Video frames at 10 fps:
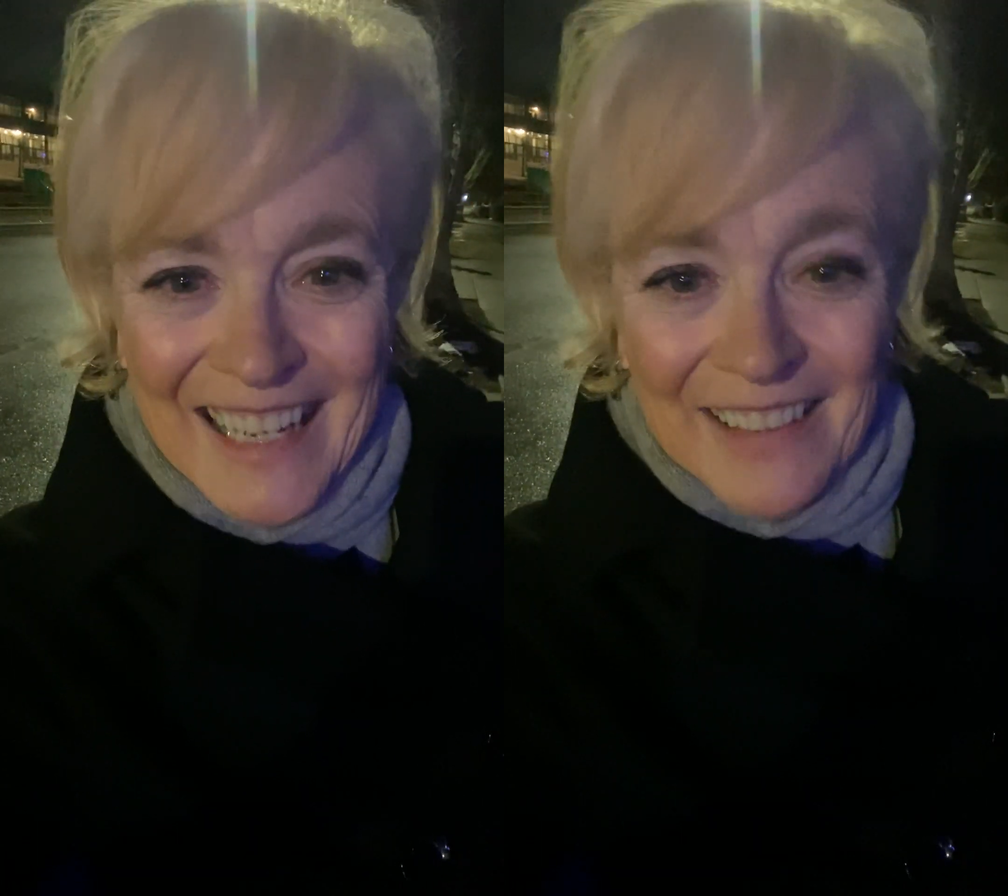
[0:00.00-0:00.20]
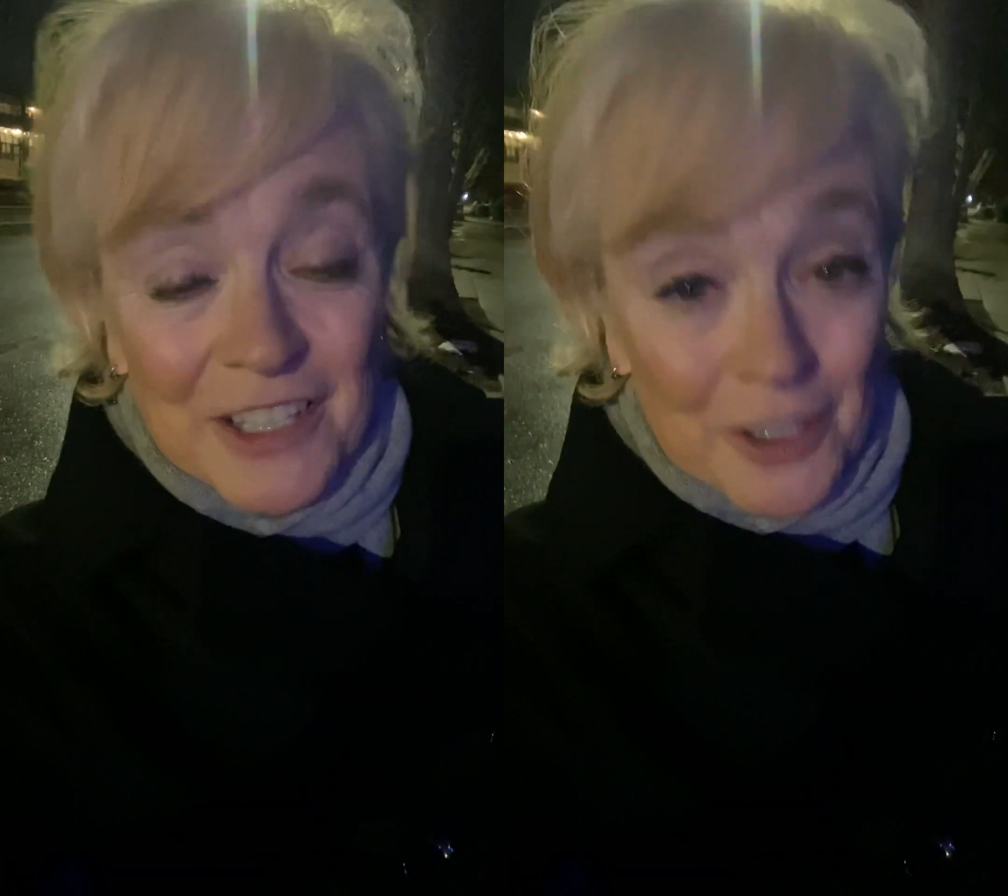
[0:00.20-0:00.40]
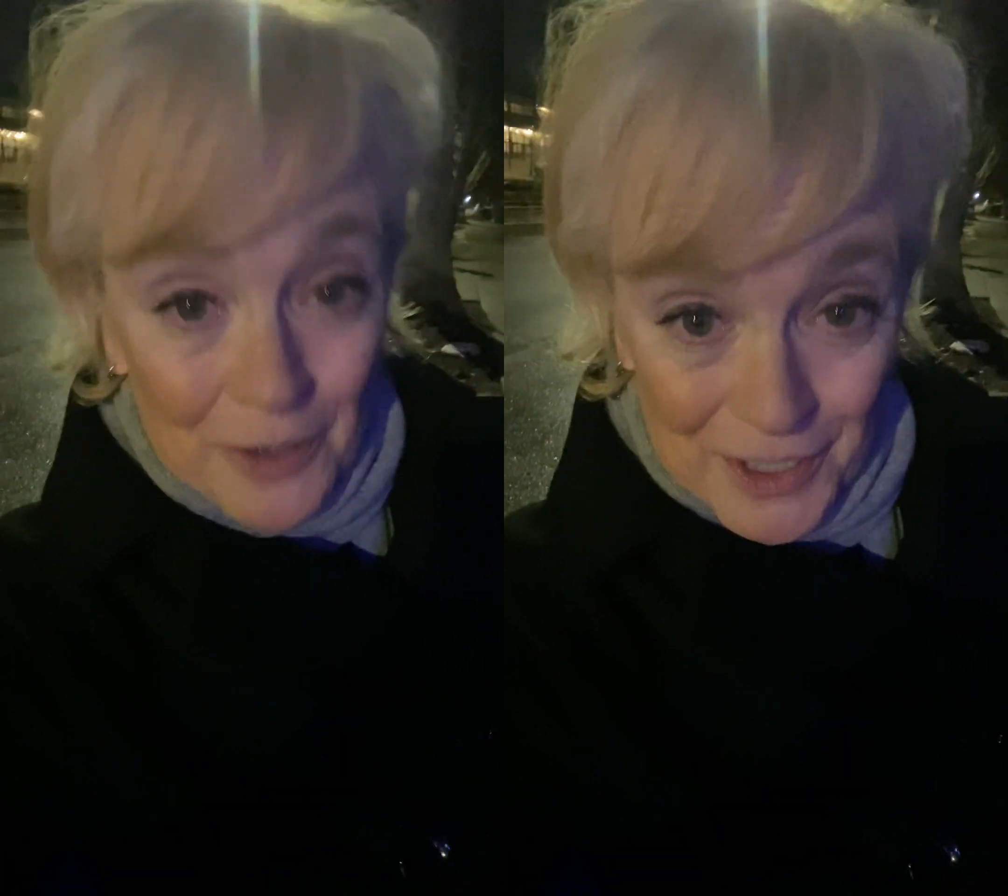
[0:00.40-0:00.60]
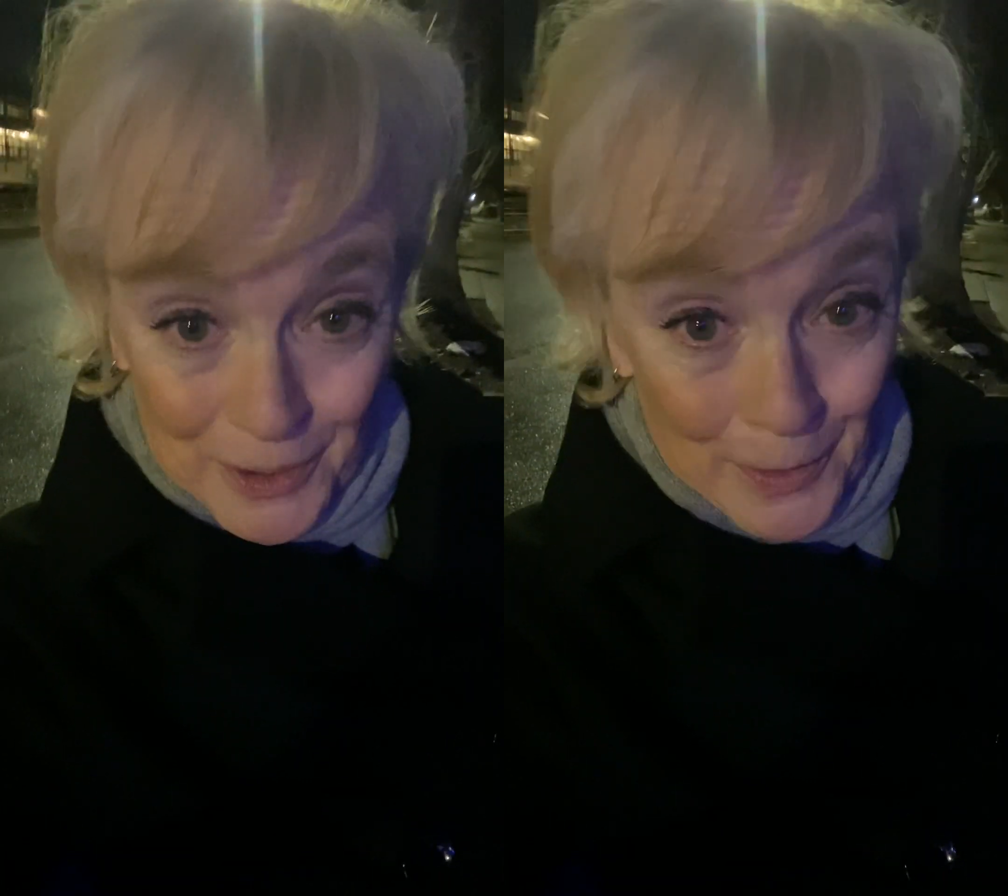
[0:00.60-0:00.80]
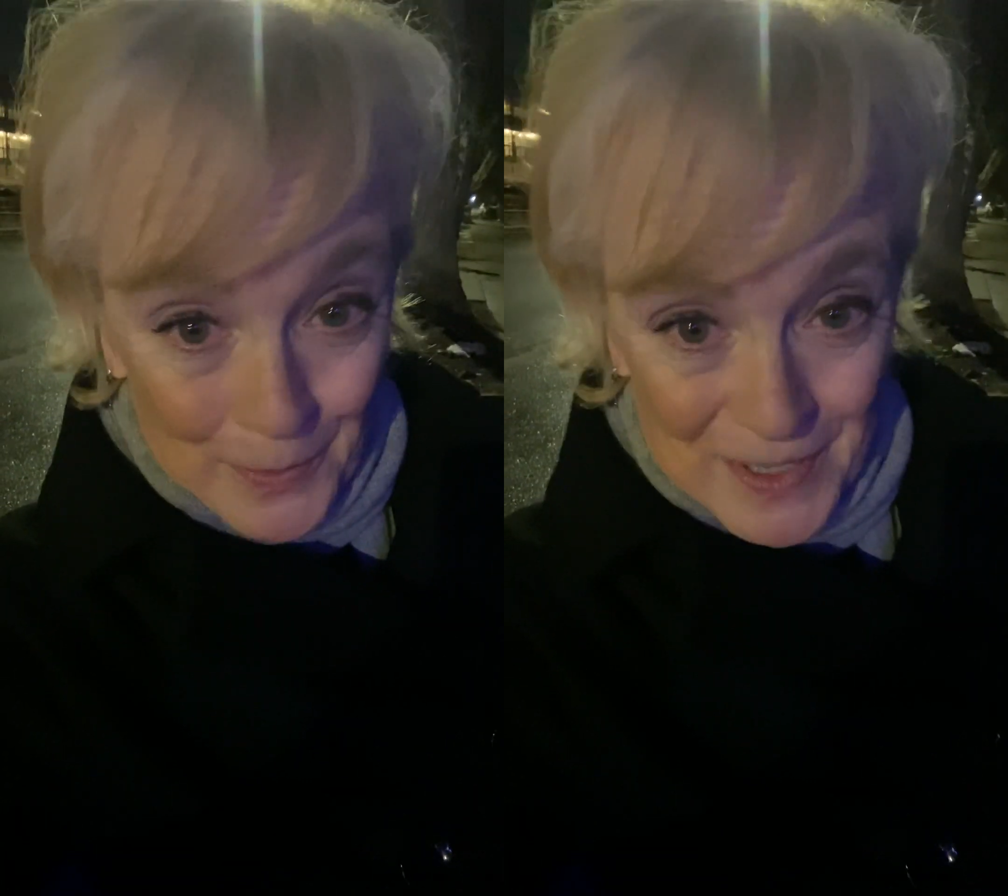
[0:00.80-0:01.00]
The short
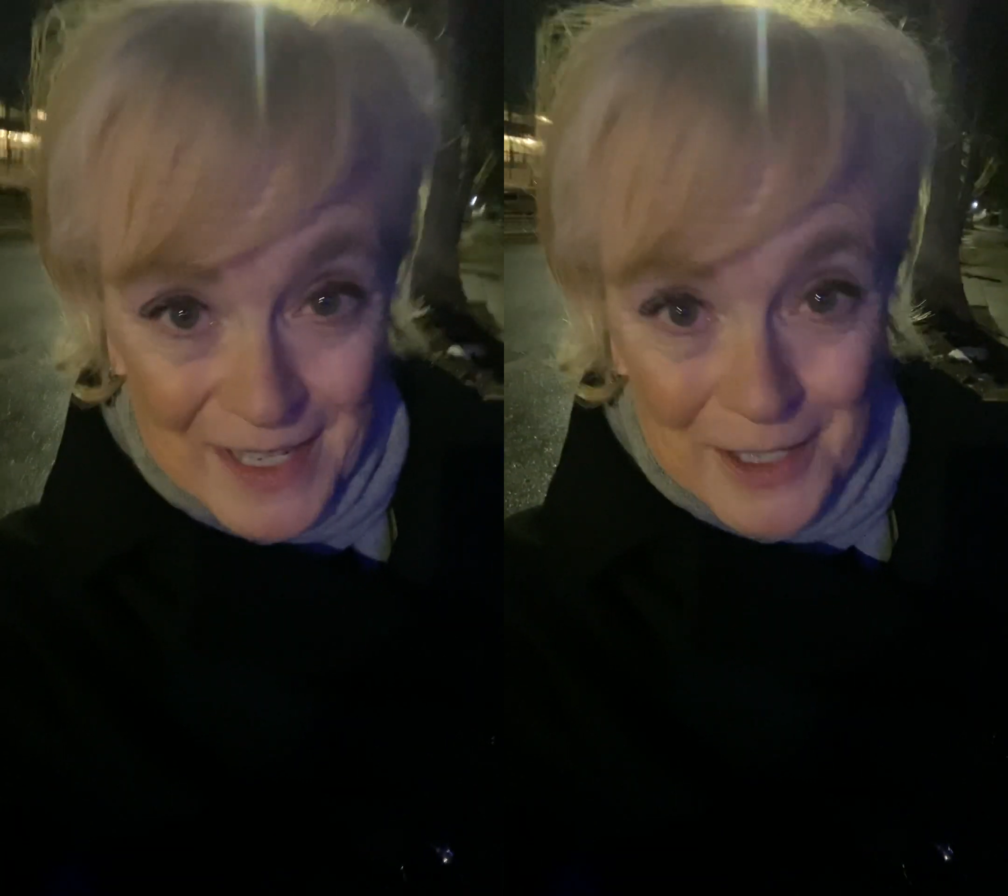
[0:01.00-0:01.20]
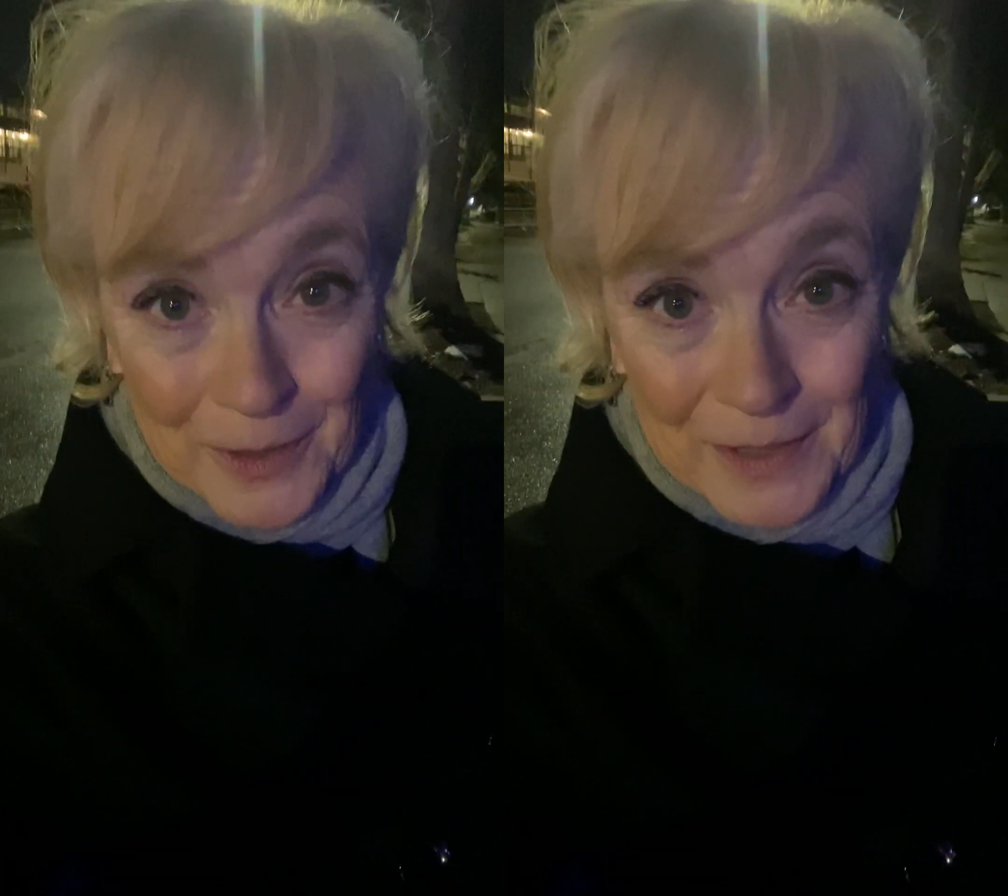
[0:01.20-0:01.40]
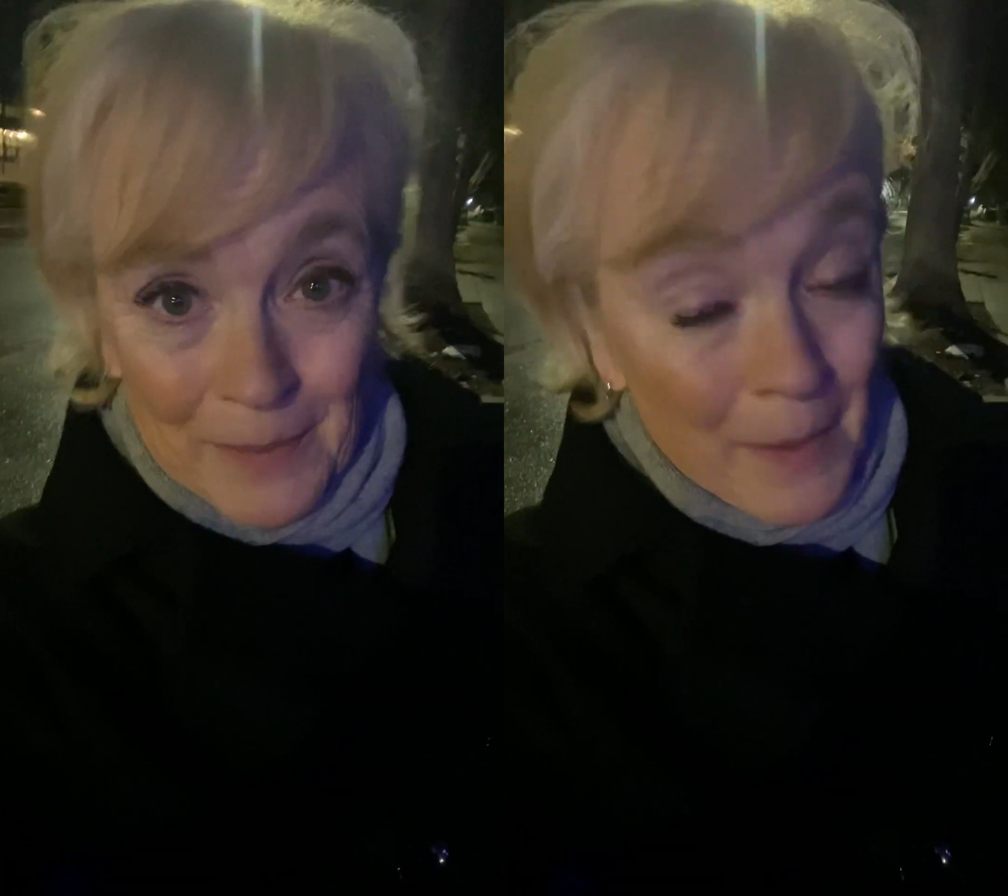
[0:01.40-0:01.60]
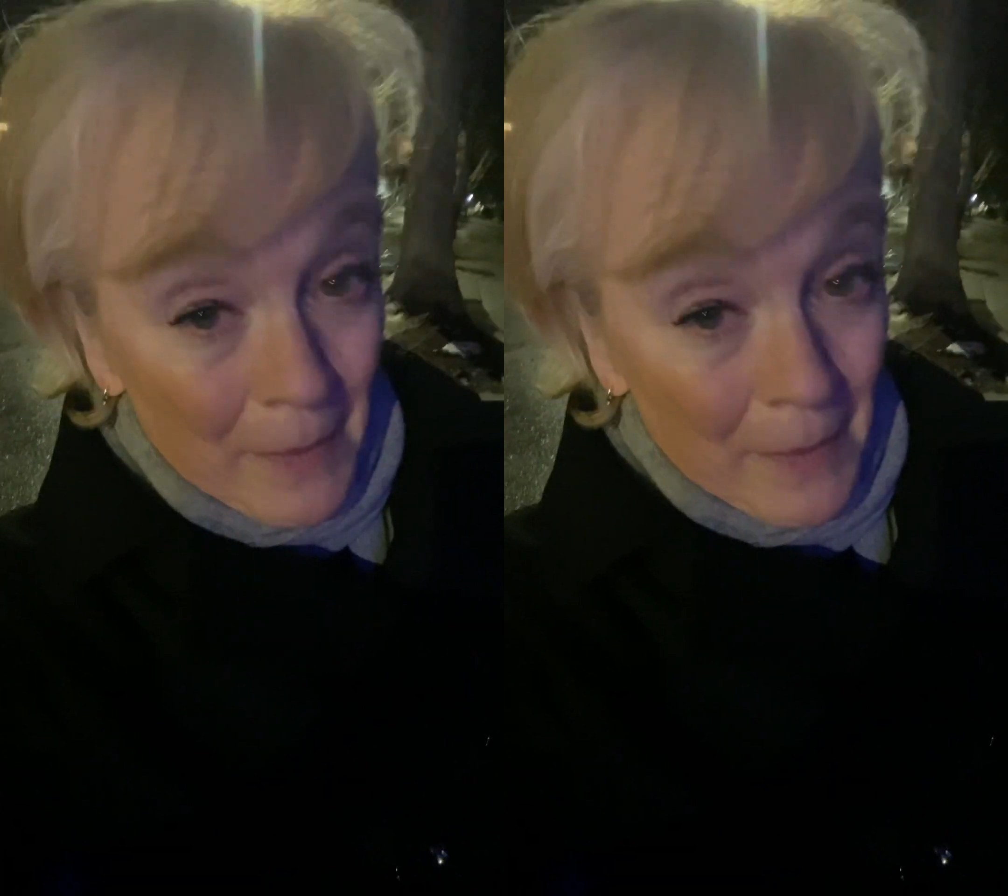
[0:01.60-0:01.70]
story was I told him that